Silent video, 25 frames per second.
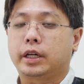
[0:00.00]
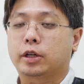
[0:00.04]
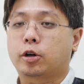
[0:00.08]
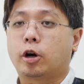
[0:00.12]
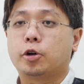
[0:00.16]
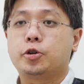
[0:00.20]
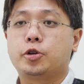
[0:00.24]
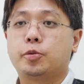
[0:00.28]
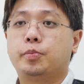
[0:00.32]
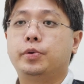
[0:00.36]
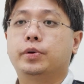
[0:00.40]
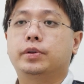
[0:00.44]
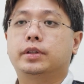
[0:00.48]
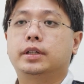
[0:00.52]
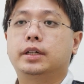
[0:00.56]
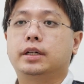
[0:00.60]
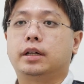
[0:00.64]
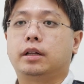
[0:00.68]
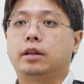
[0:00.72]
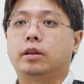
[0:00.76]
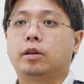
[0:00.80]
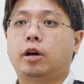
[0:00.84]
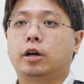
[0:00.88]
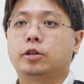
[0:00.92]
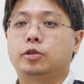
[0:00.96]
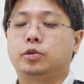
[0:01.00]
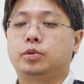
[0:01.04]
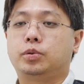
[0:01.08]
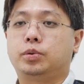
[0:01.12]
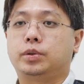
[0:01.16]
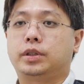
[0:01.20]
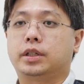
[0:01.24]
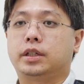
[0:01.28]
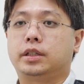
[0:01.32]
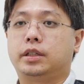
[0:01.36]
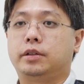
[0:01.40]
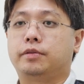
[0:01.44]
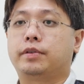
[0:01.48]
They contributed a lot to
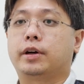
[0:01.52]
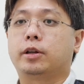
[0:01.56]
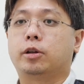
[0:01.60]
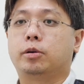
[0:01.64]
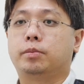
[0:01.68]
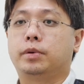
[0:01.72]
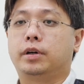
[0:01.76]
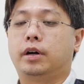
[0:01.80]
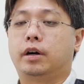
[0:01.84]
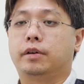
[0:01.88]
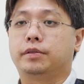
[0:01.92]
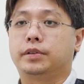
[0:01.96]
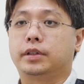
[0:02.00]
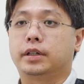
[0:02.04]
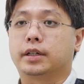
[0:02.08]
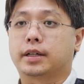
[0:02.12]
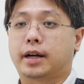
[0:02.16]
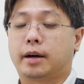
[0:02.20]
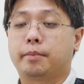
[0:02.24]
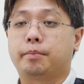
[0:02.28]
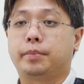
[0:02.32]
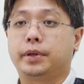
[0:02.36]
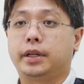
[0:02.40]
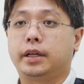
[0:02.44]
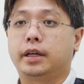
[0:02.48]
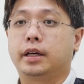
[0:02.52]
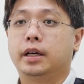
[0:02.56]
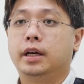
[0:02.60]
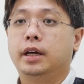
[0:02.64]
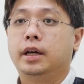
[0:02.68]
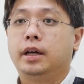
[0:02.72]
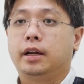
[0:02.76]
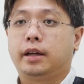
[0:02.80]
the development of the company.